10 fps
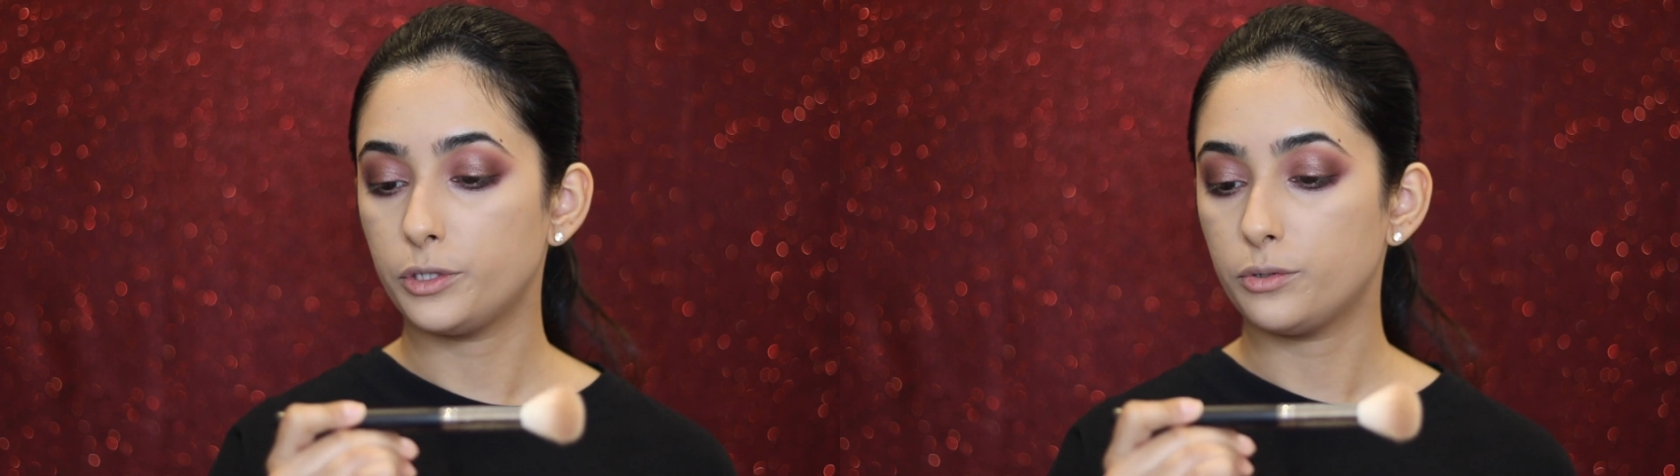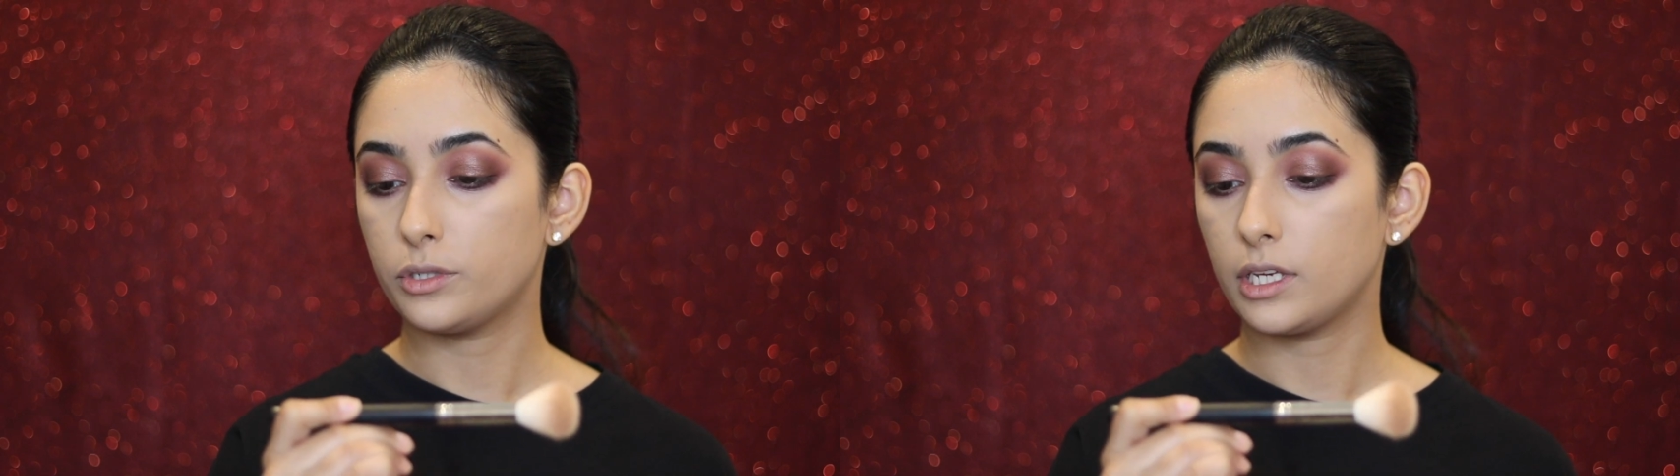
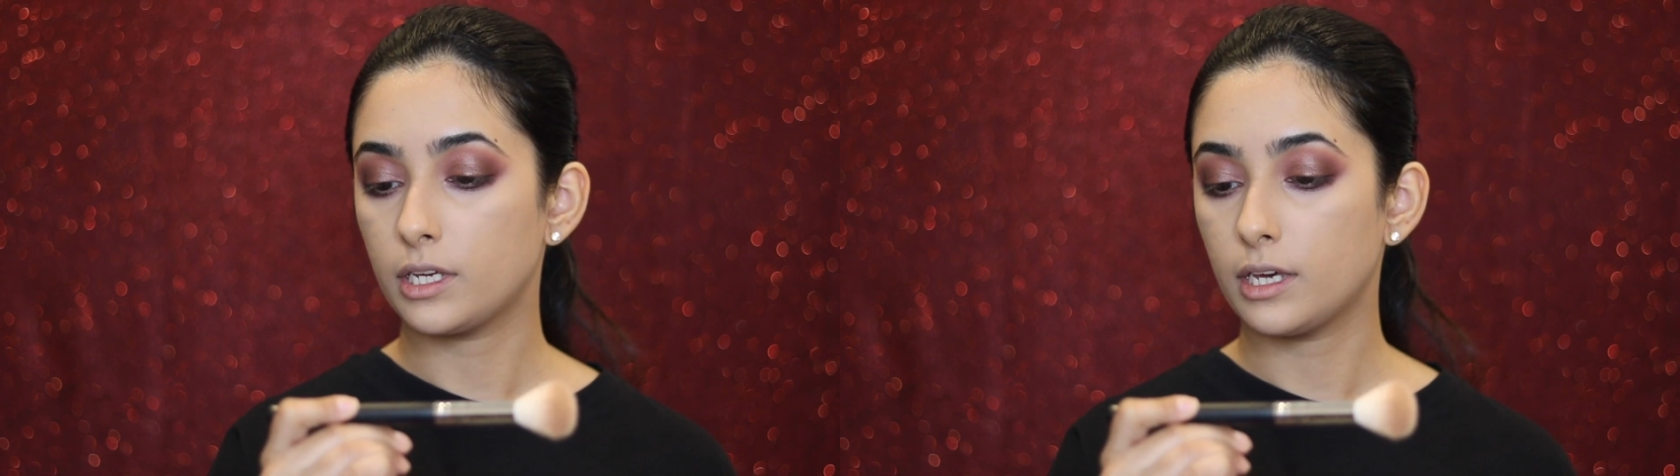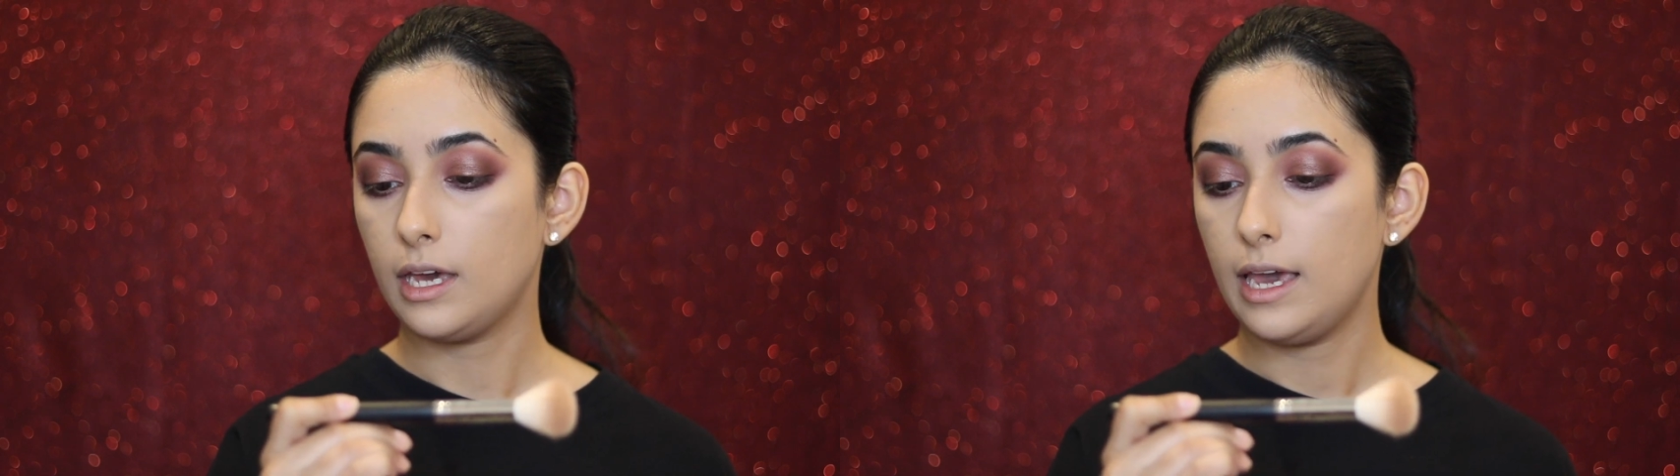
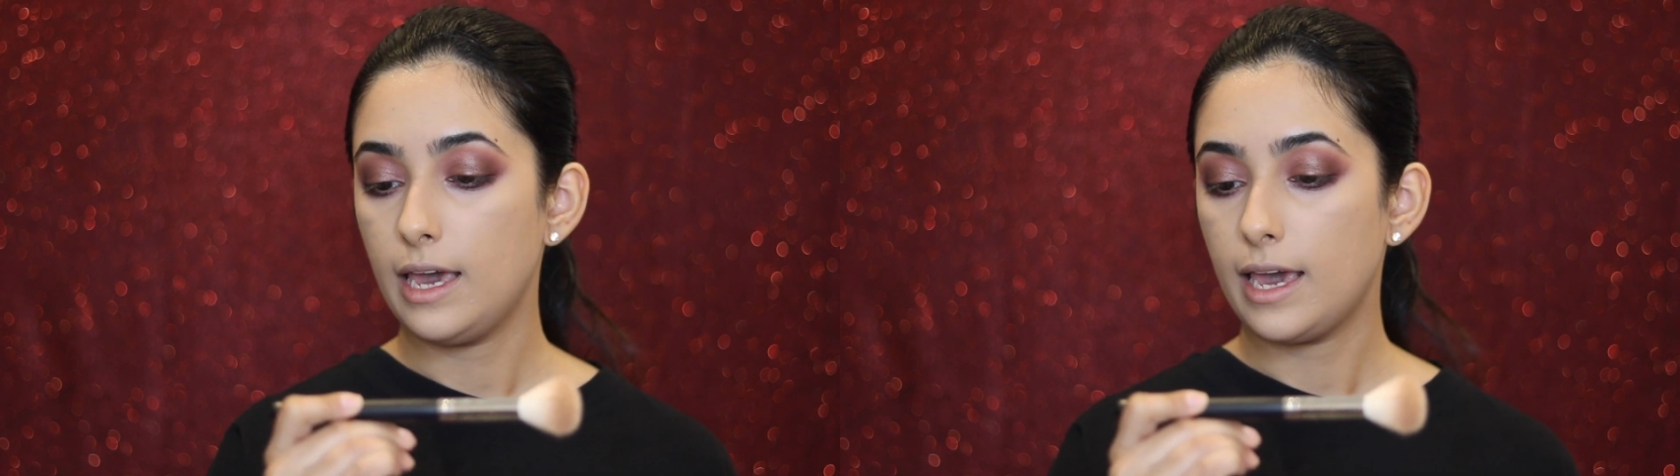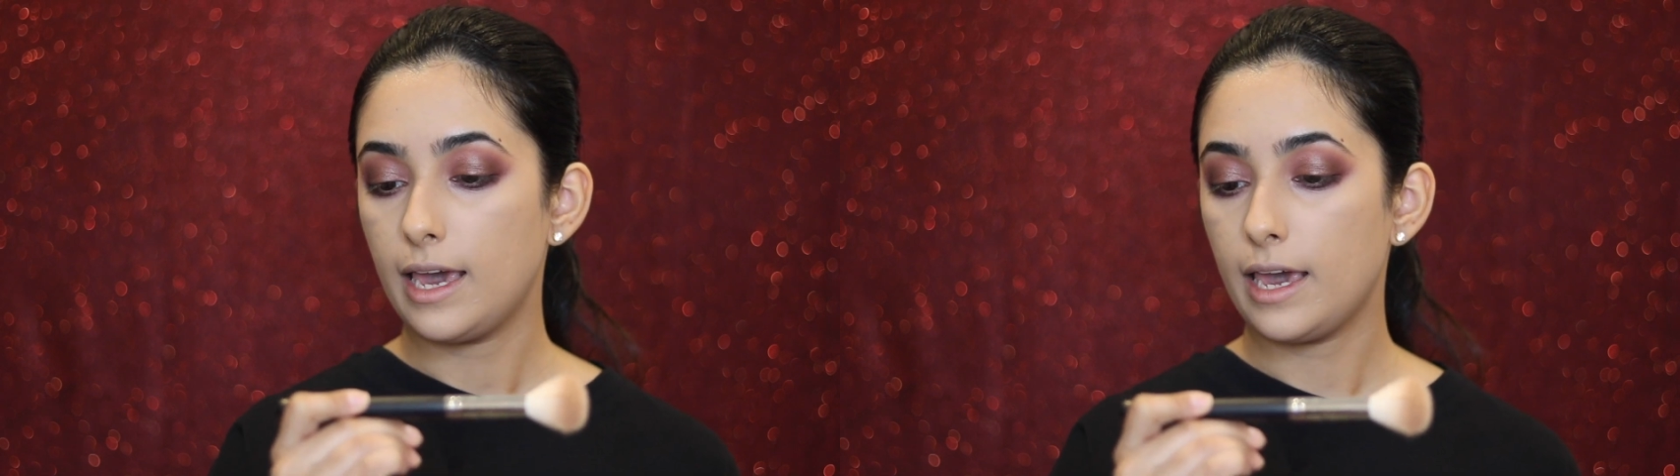using
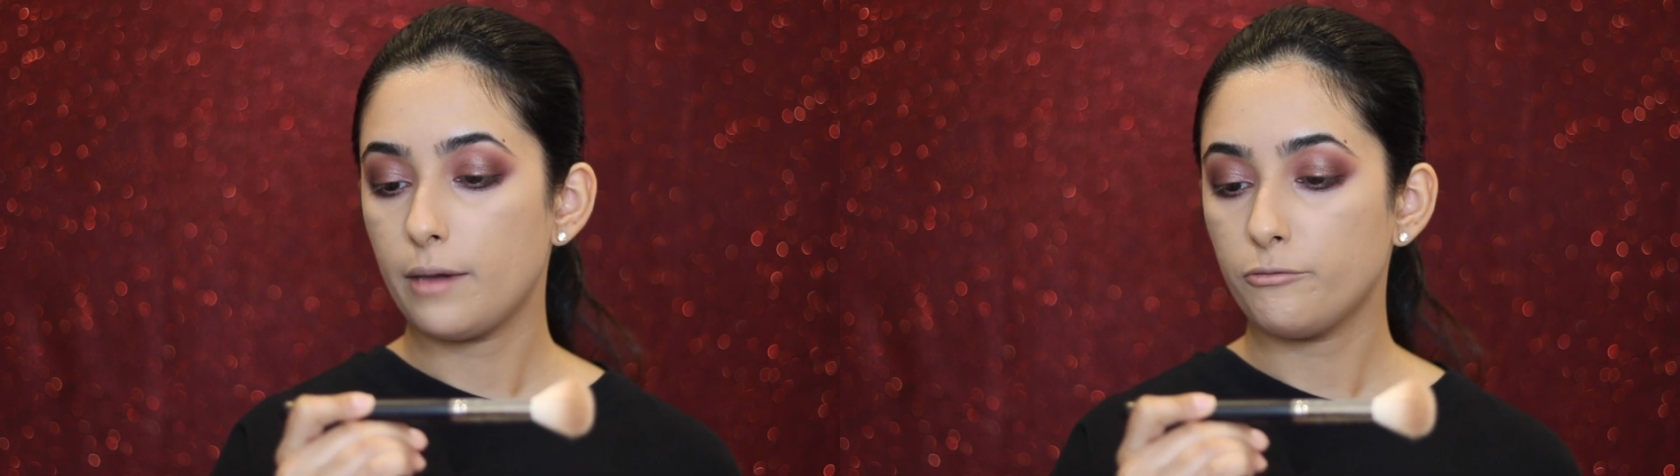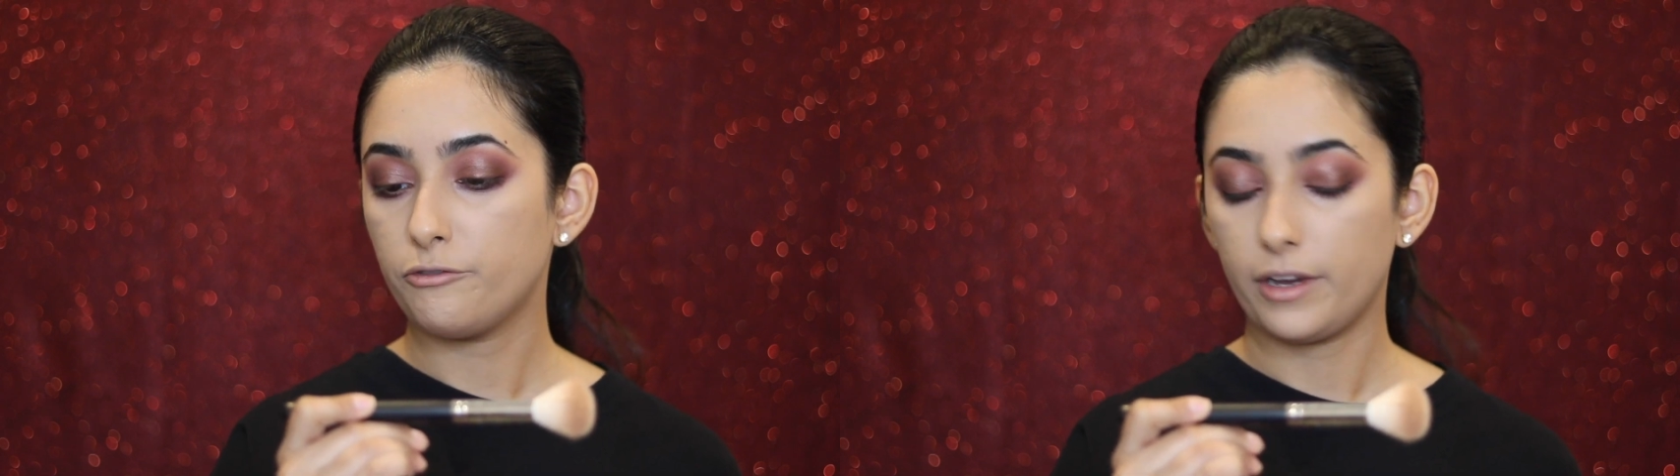
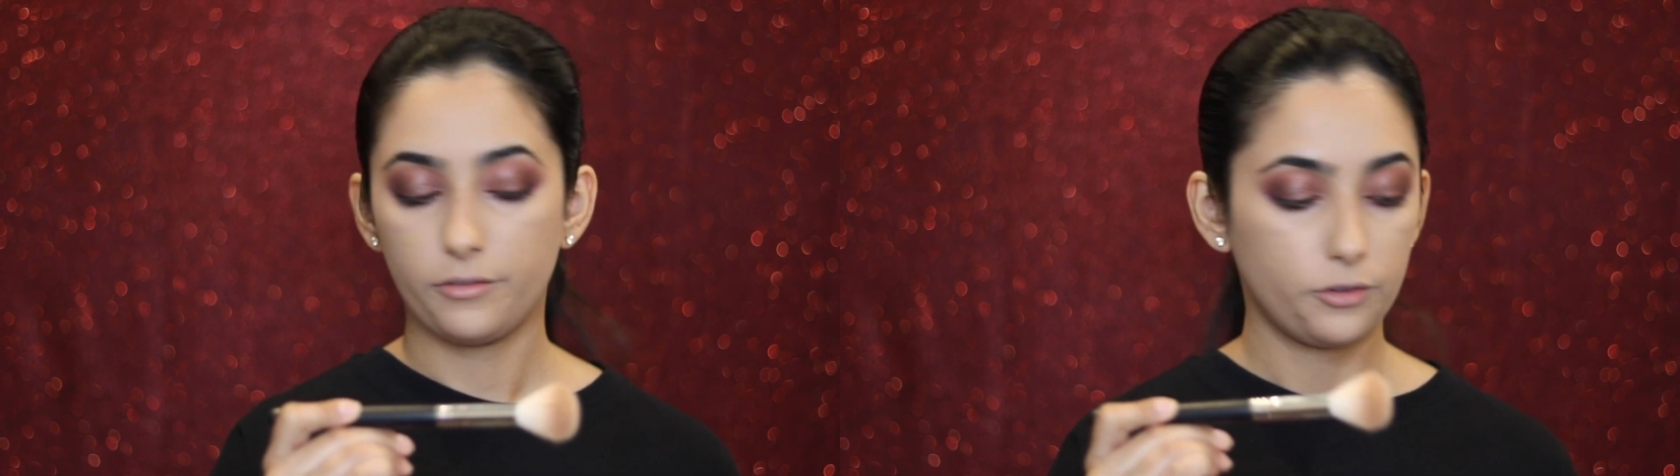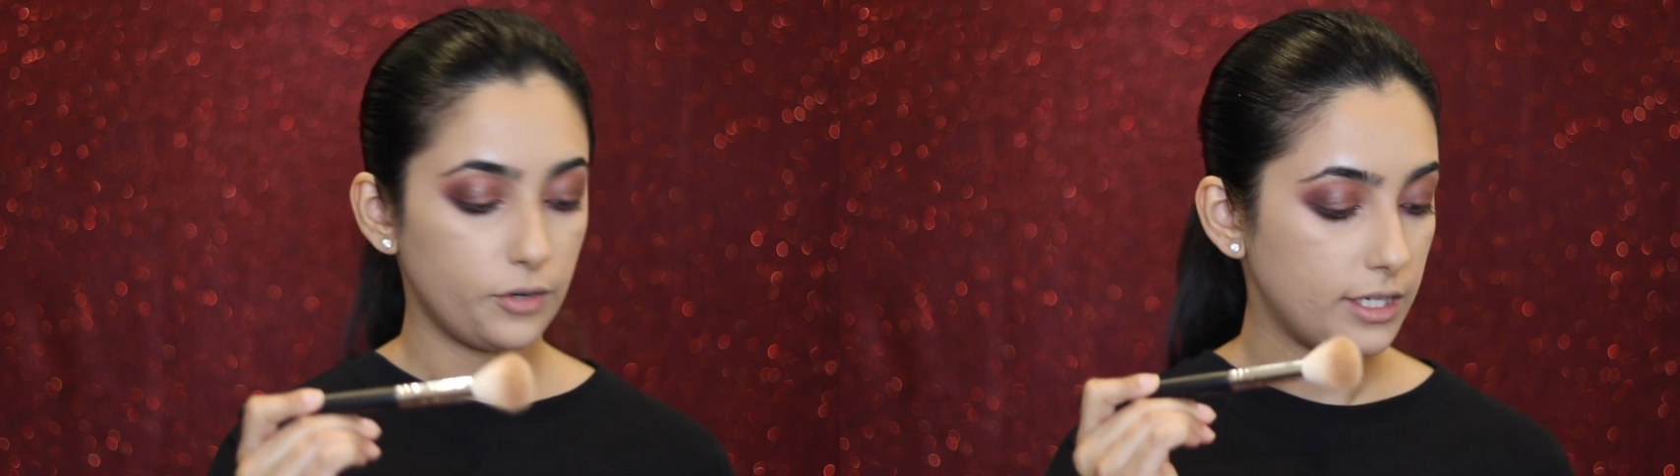
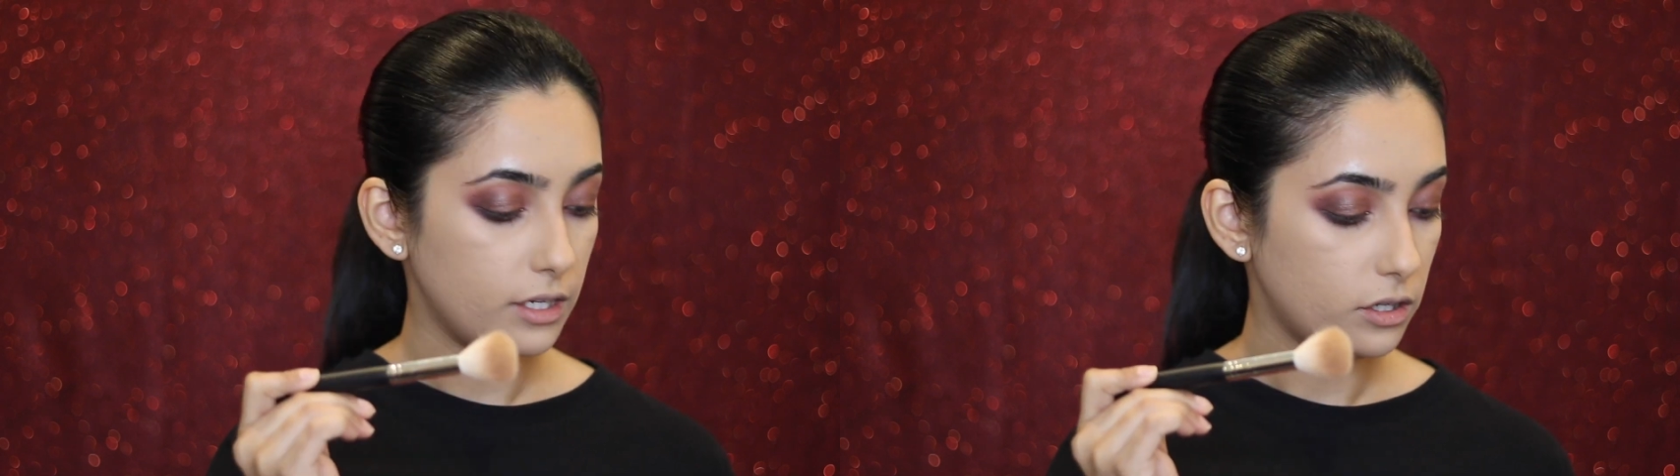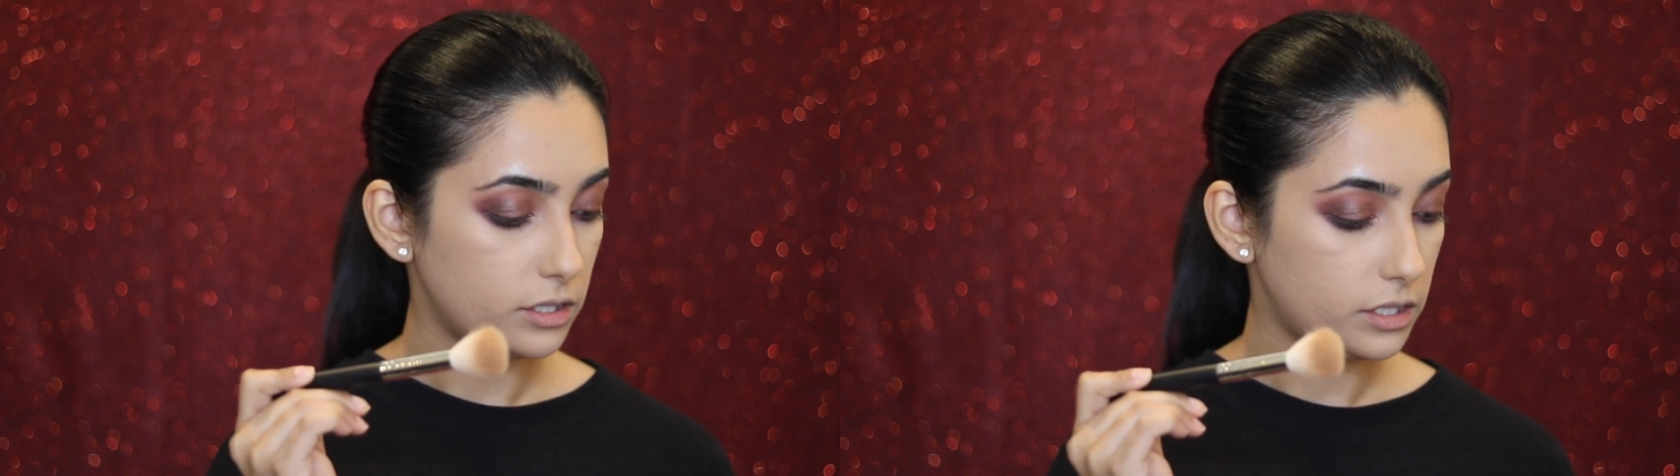M530.